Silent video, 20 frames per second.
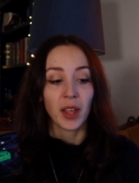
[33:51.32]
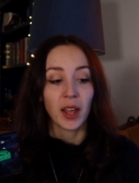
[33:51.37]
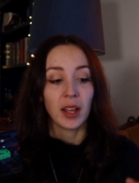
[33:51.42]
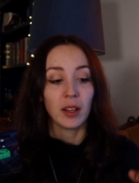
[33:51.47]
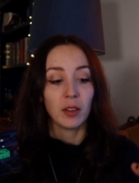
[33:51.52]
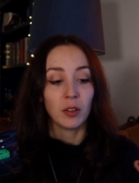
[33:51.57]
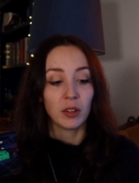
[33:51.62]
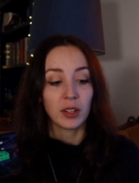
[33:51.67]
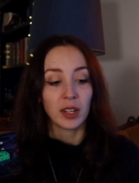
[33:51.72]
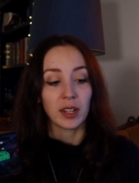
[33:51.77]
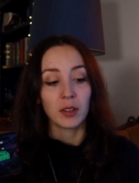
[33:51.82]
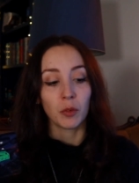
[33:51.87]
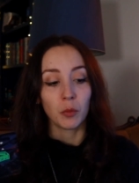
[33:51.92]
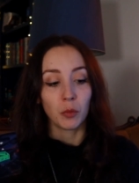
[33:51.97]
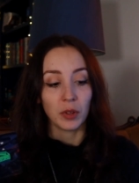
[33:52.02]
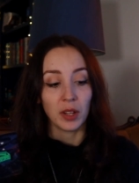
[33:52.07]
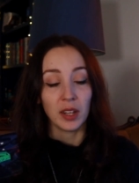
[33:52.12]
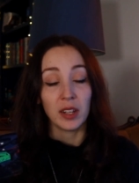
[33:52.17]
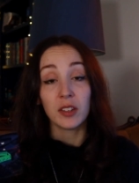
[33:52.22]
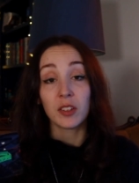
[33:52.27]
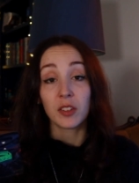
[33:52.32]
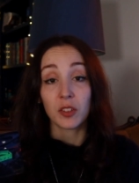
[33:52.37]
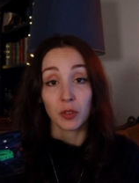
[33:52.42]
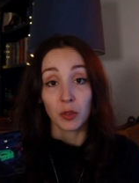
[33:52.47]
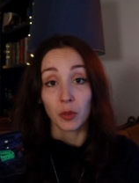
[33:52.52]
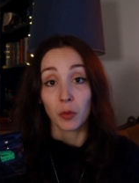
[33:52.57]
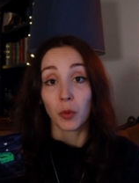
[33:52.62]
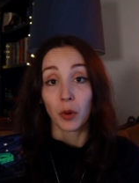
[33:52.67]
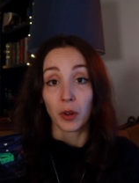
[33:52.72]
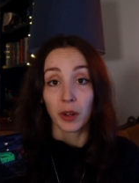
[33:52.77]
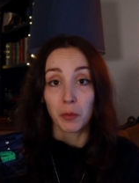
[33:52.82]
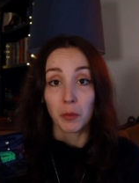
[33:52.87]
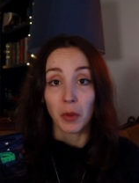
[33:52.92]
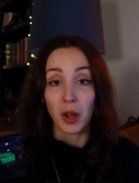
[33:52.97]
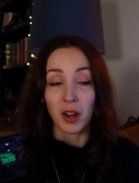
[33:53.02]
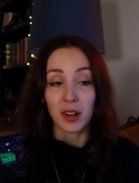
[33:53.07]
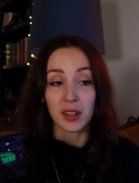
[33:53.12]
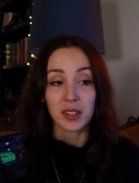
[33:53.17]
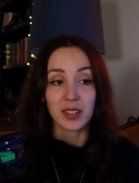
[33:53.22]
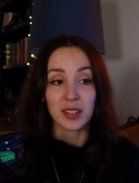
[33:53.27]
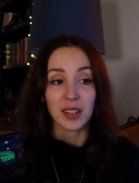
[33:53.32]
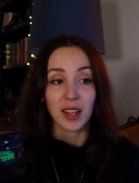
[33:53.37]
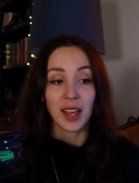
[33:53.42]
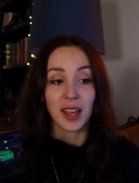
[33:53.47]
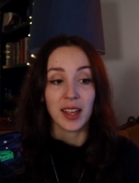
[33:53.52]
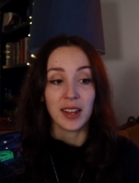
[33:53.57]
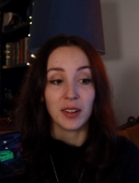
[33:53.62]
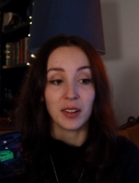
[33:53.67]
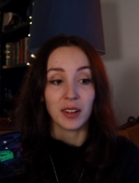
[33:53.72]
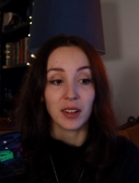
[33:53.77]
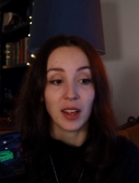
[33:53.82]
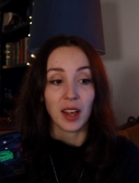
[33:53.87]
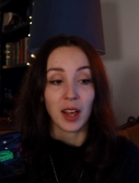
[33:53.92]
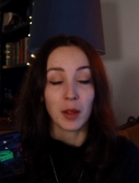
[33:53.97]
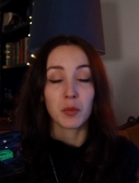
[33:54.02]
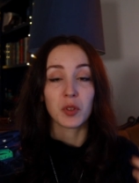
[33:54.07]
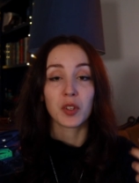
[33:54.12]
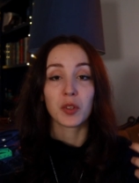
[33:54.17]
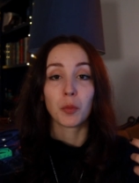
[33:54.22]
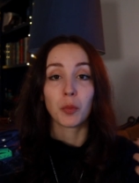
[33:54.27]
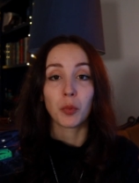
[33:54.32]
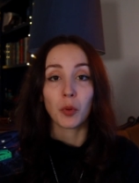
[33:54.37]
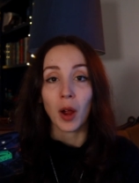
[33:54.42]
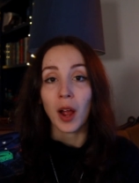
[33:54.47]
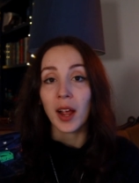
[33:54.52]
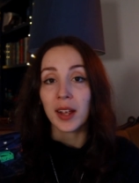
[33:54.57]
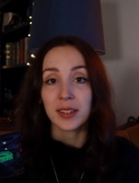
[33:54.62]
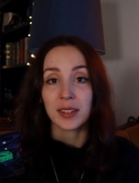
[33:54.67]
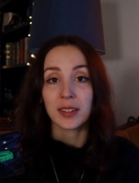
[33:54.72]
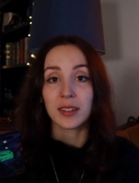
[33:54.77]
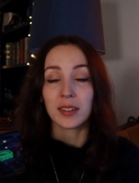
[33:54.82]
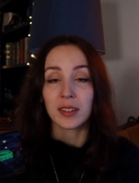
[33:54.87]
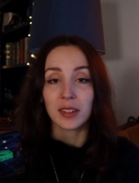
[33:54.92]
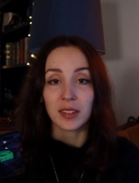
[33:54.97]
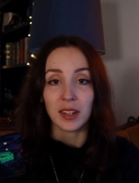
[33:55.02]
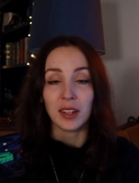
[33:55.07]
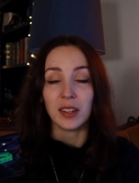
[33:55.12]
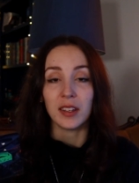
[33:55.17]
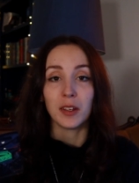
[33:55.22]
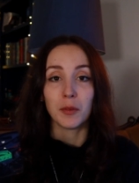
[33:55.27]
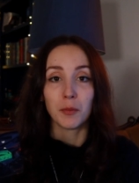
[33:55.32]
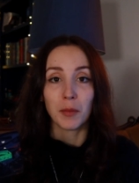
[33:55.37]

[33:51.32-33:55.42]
I look at the into the worry box and I'm surprised to see the